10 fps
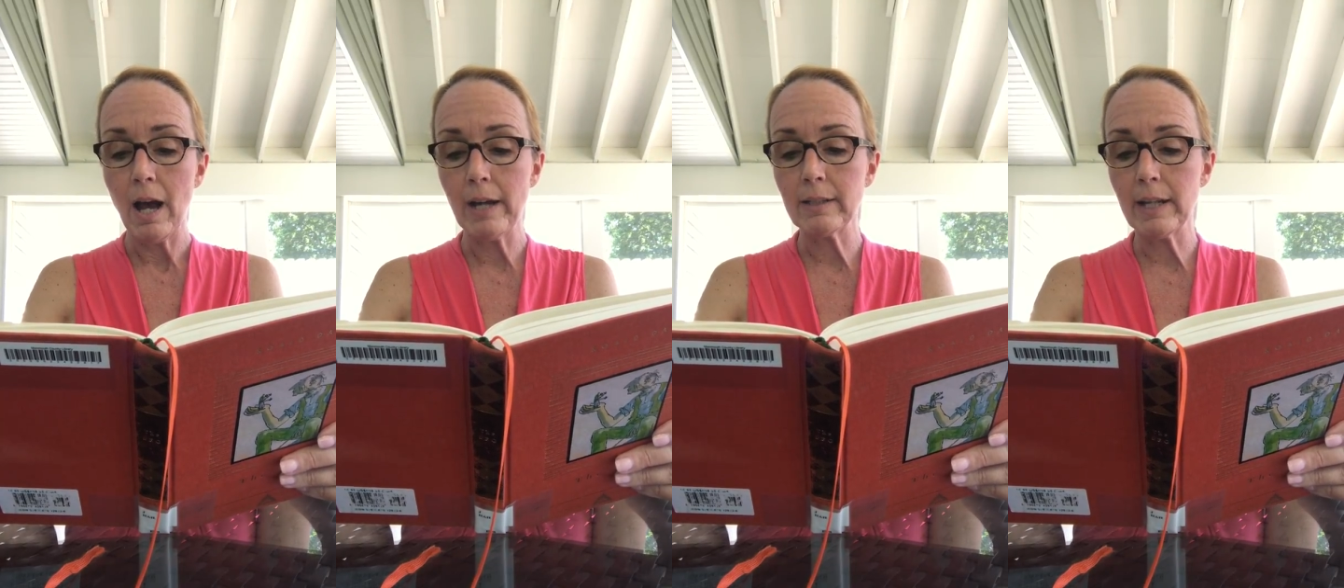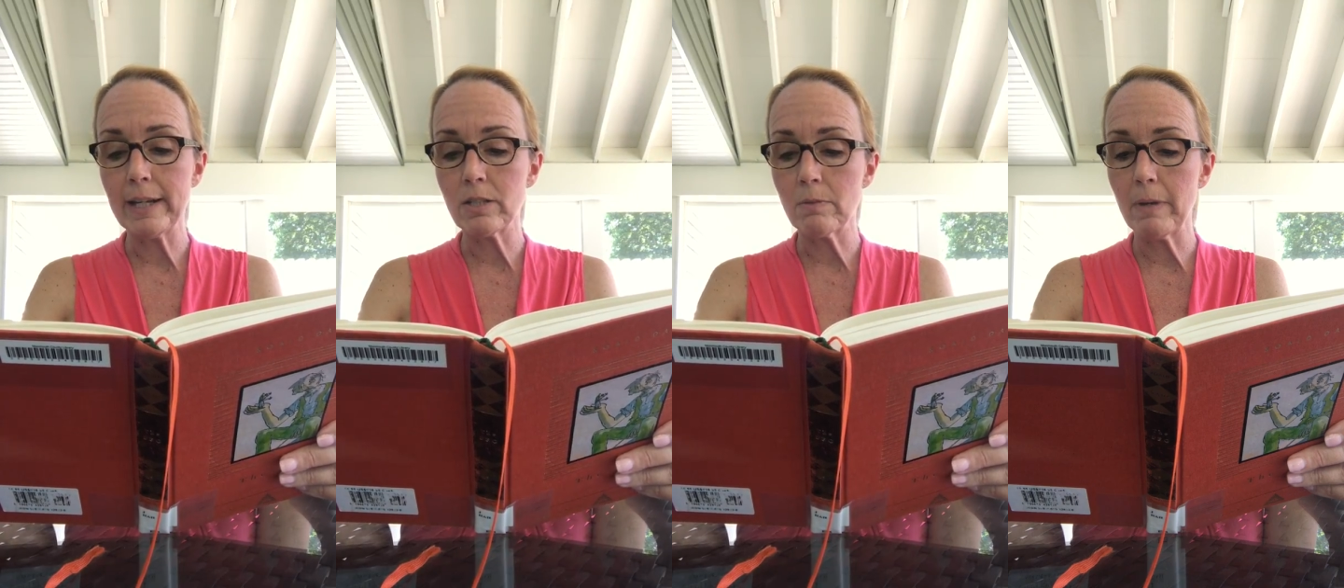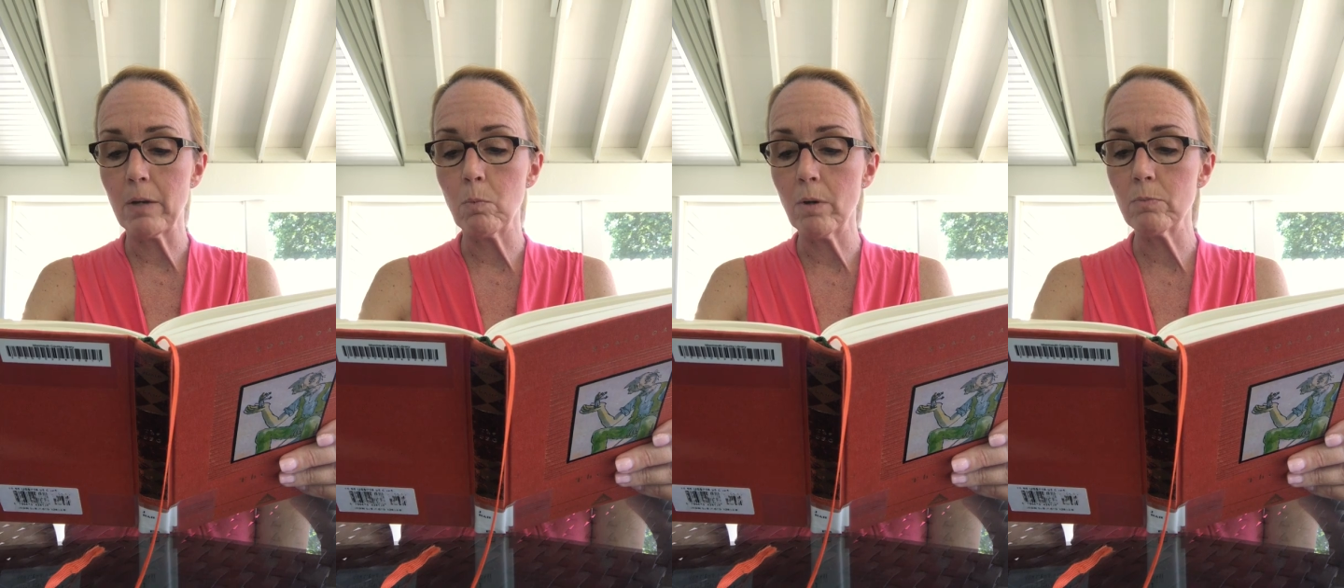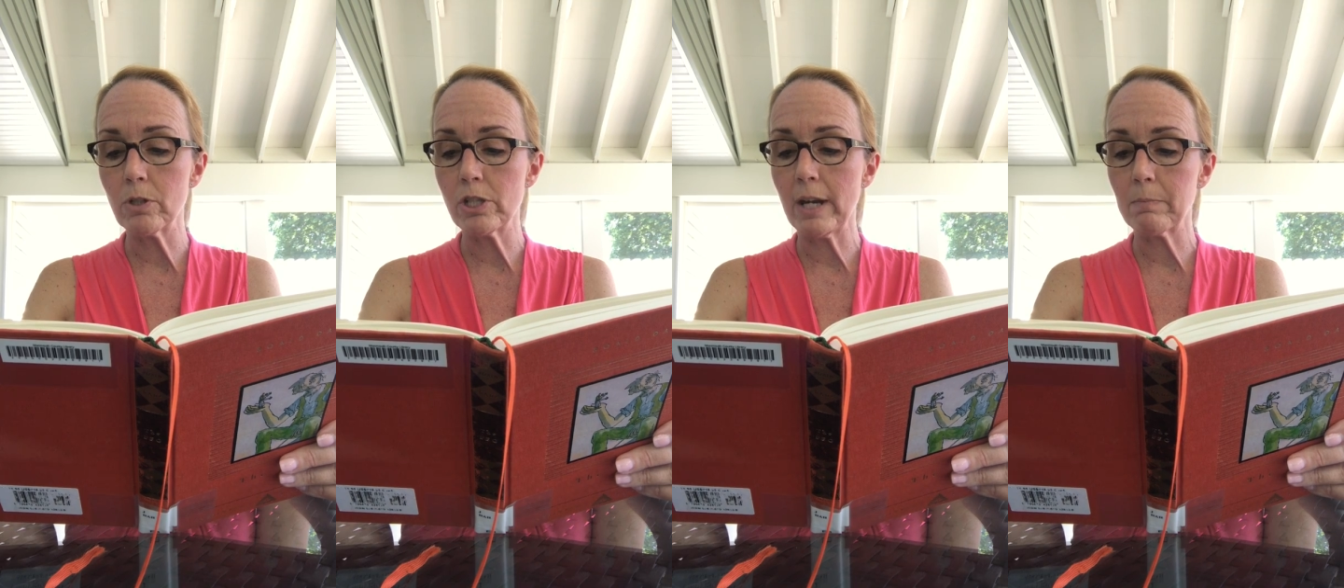I'd like to make one
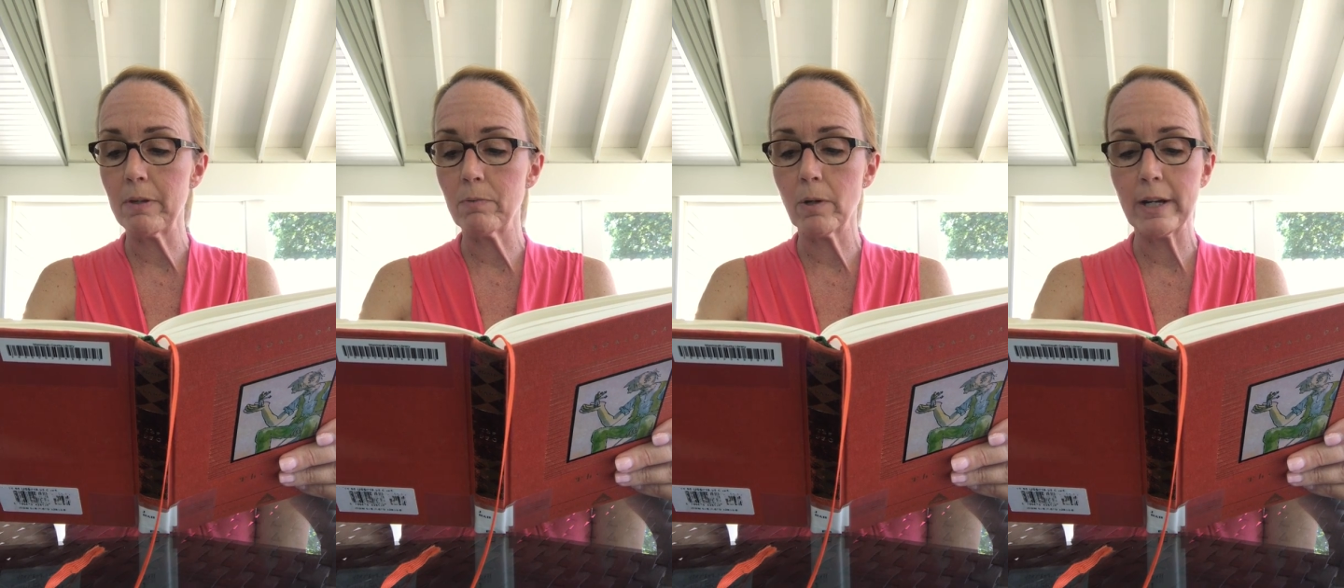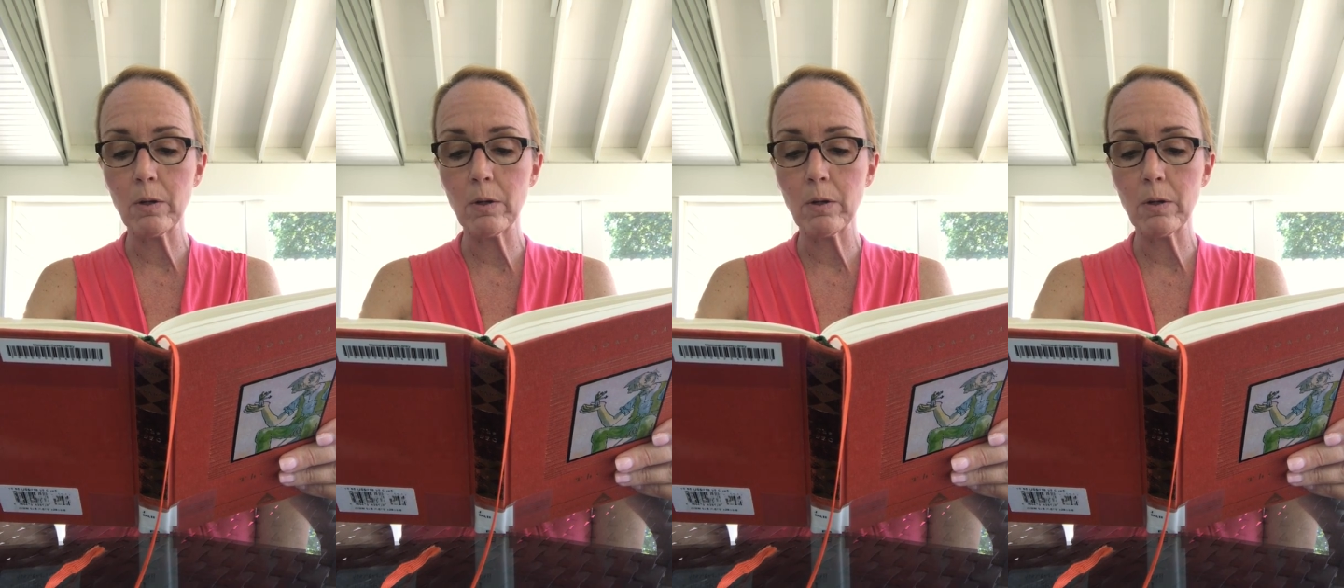more check before I